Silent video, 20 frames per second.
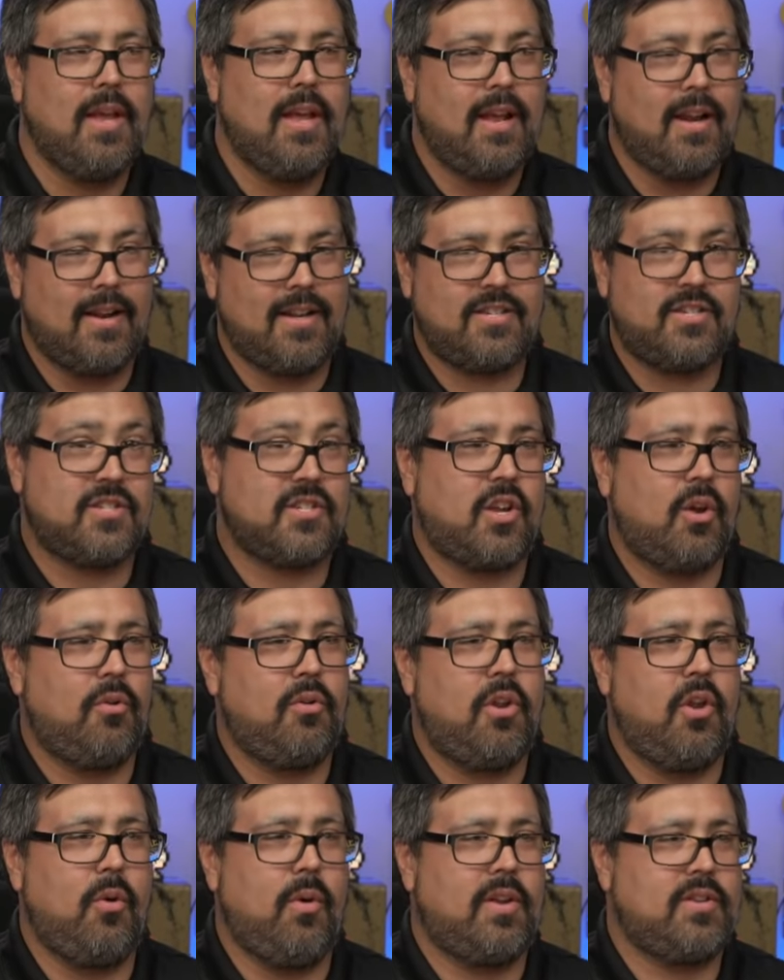Let's just go
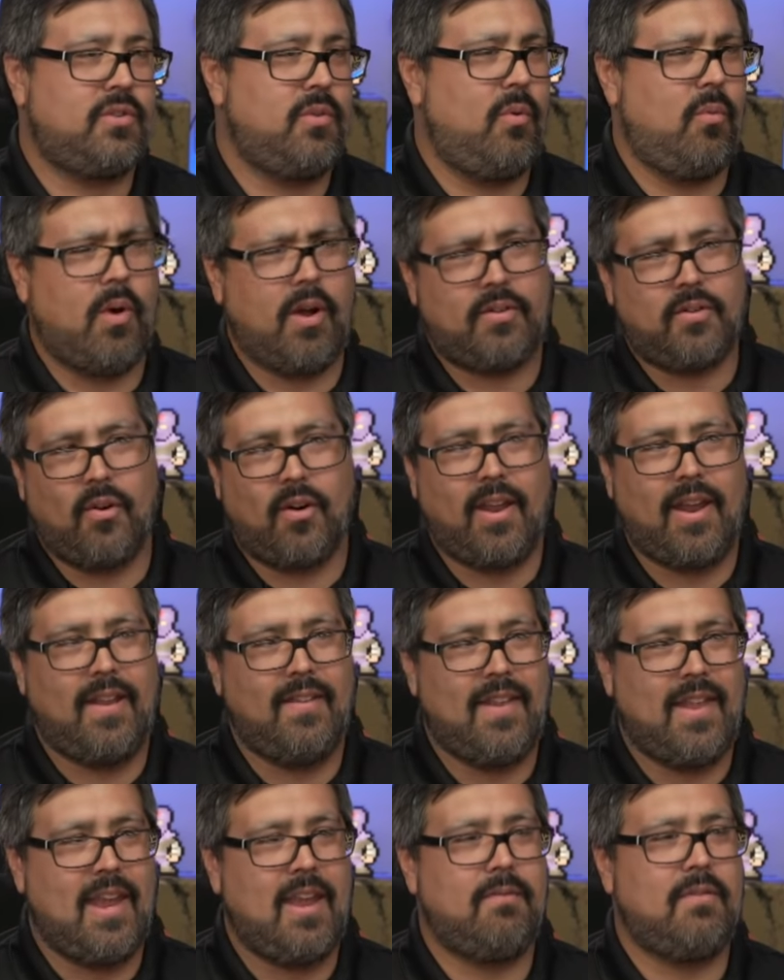do it. So we worked on it in the
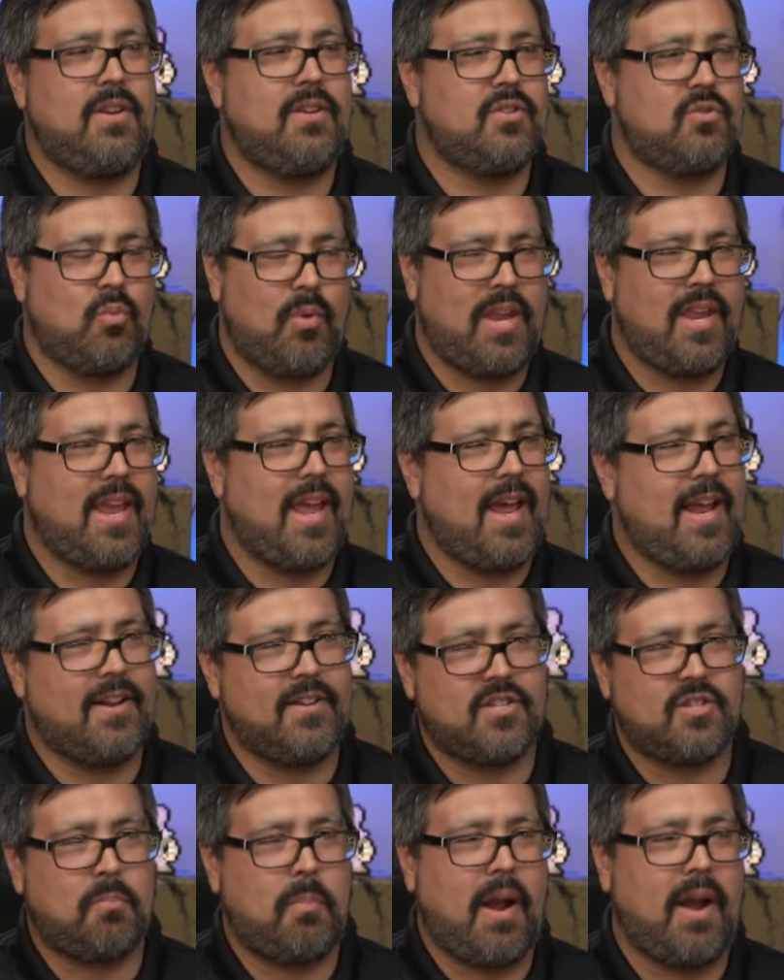evenings, weekends,
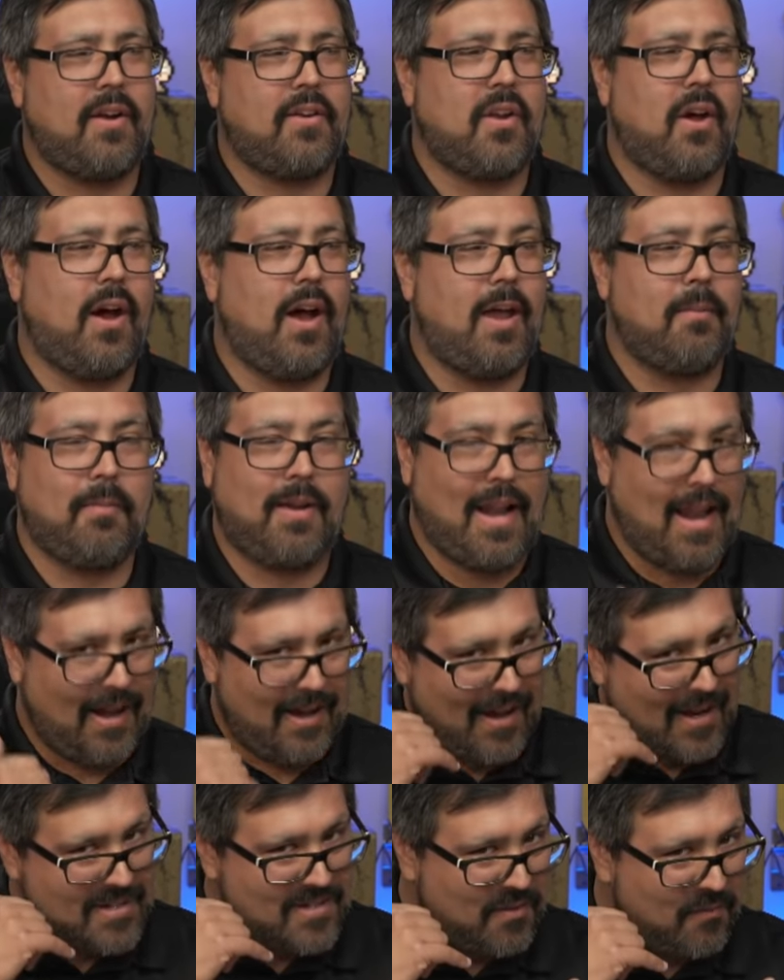spare time,
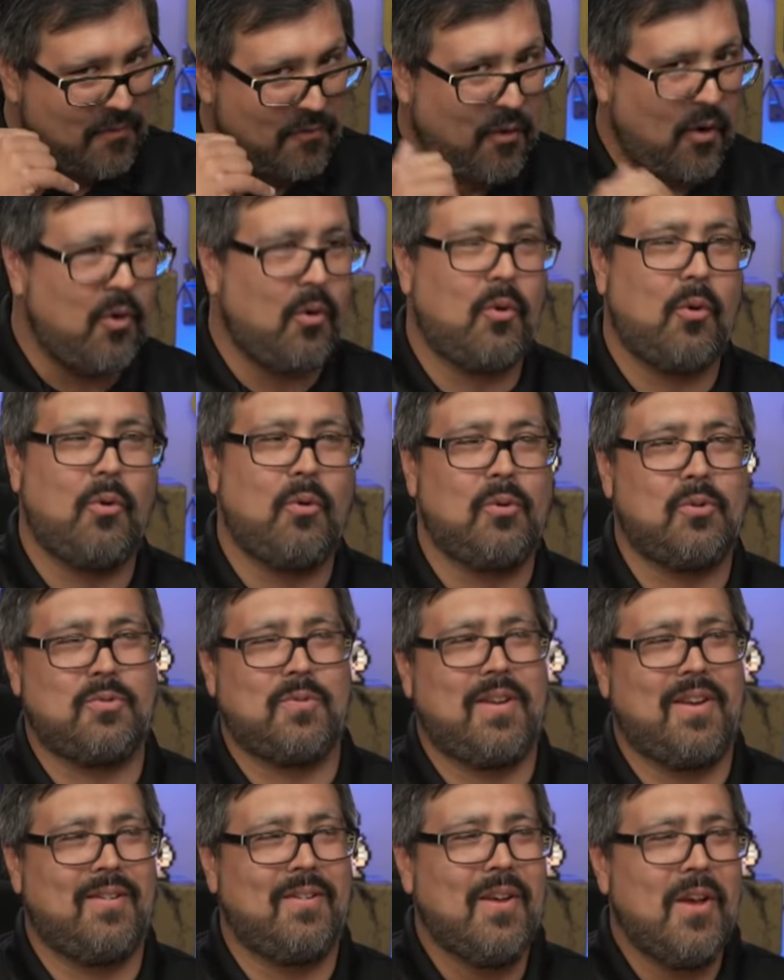clandestine phone calls
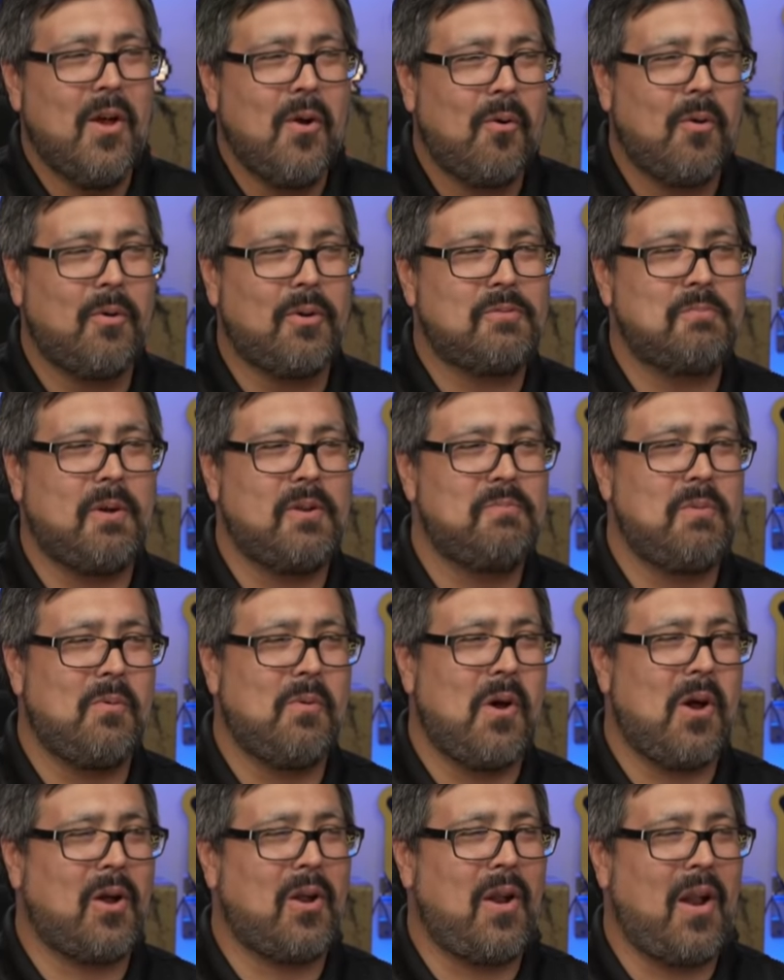when we were supposed to be
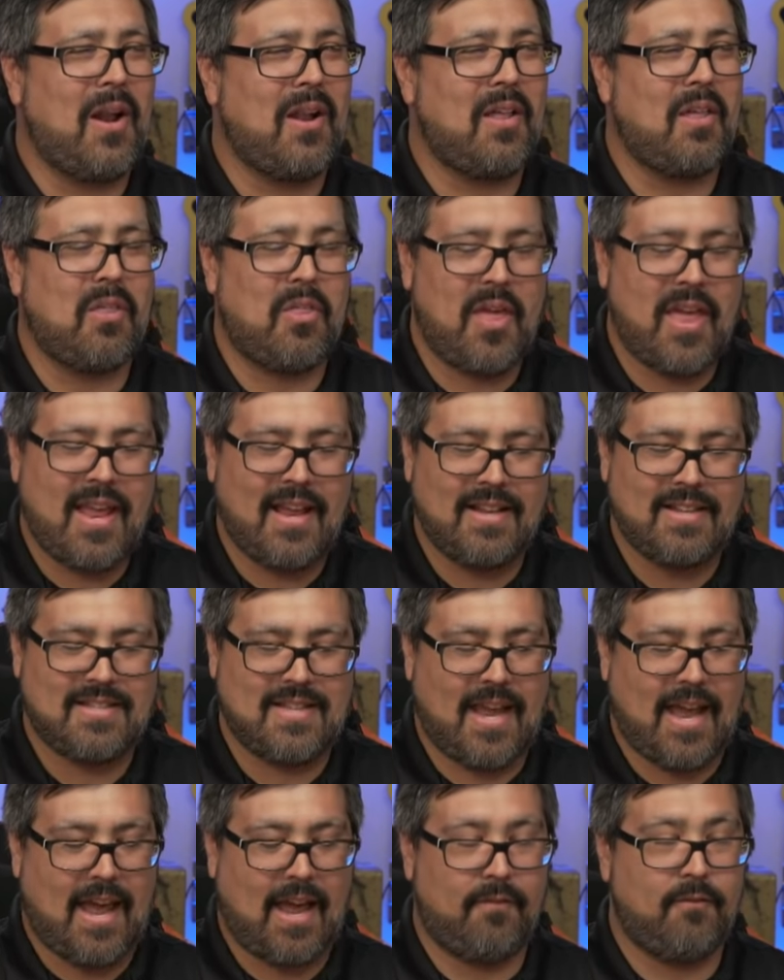working on other things.
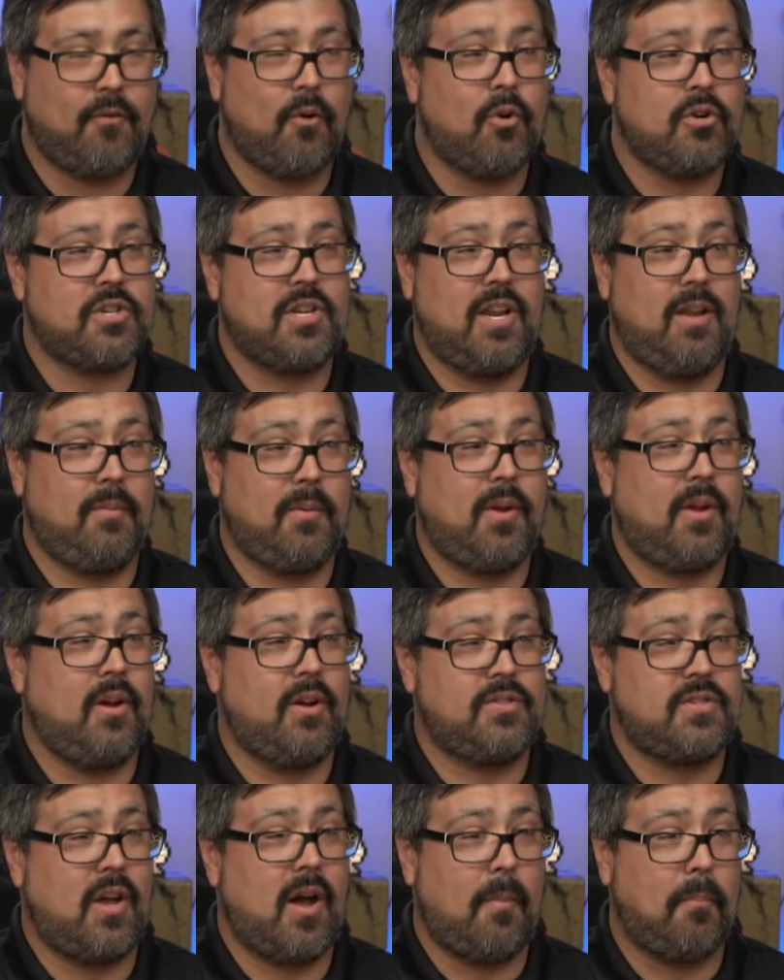And fortunately, because
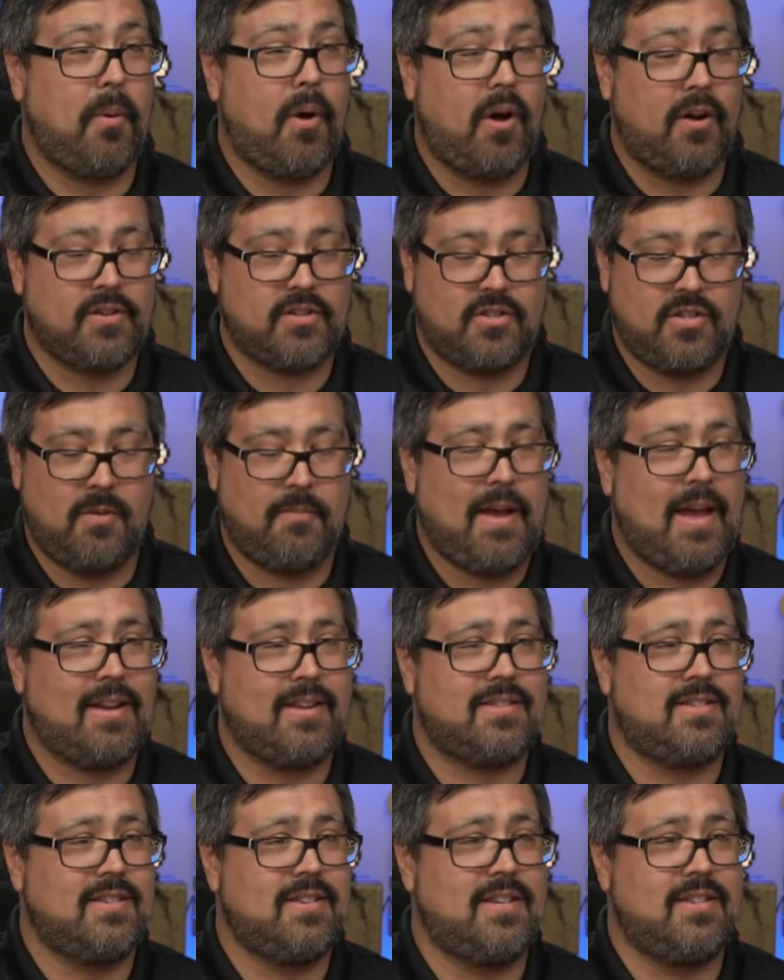our boss, Jim
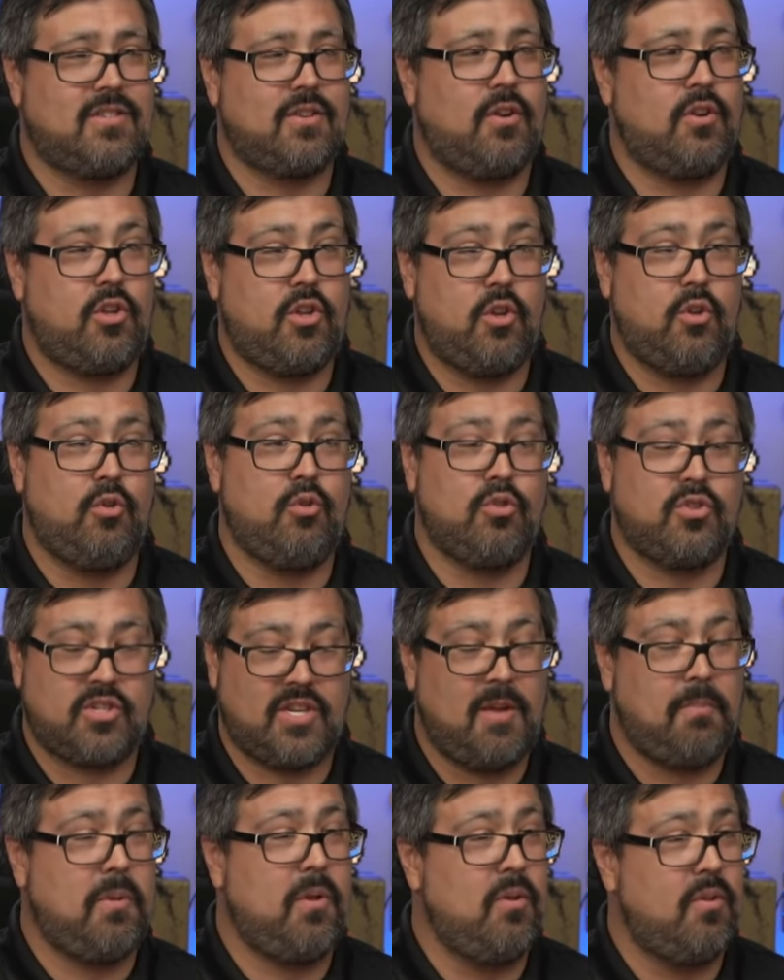Anderson, is a huge
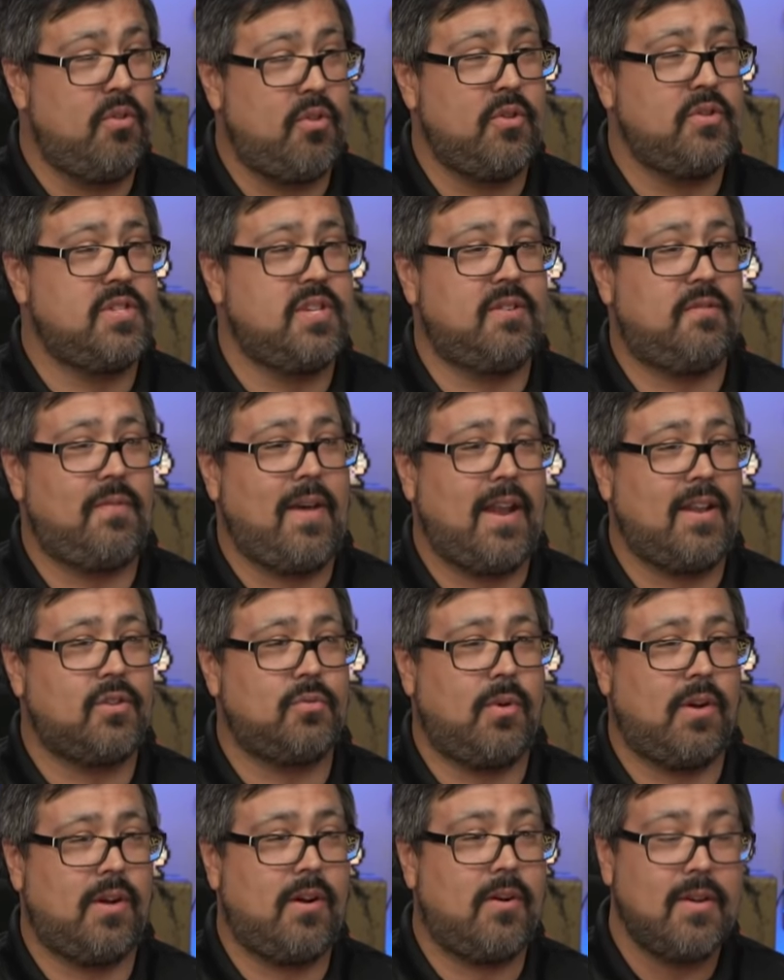CPU enthusiast fan as
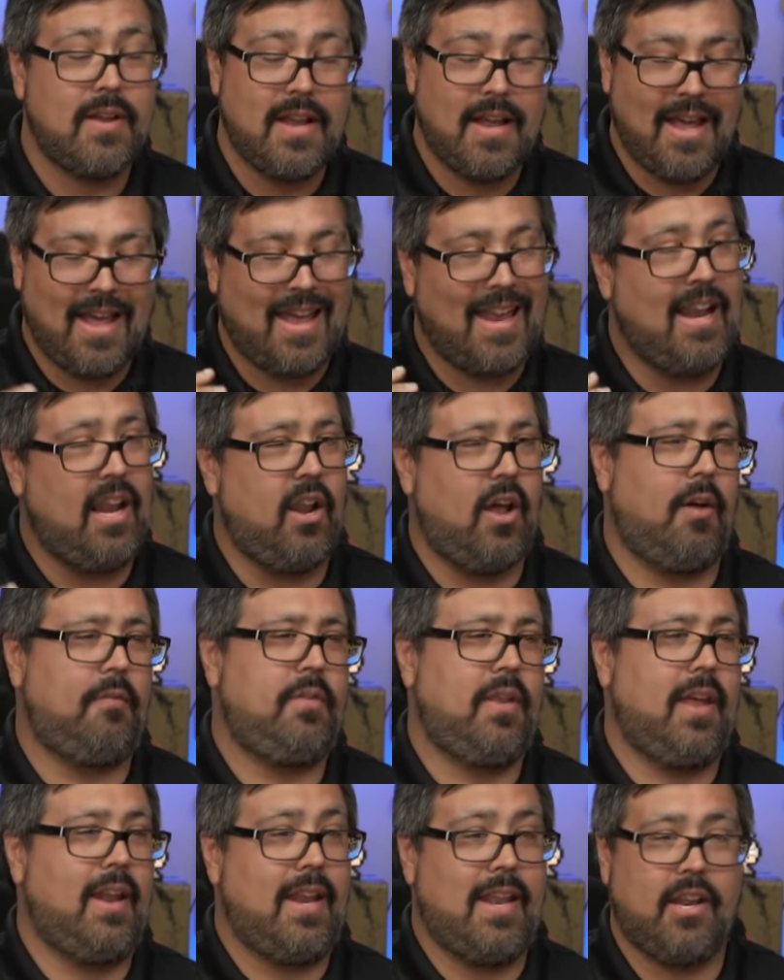well, he loved
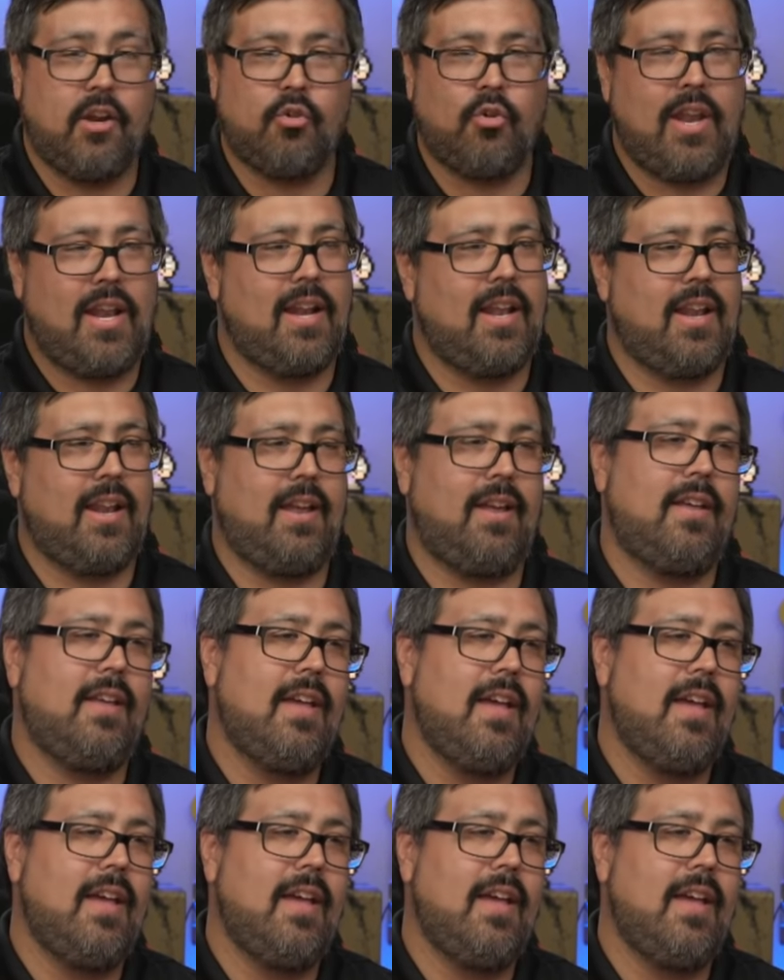it and he greenlit it.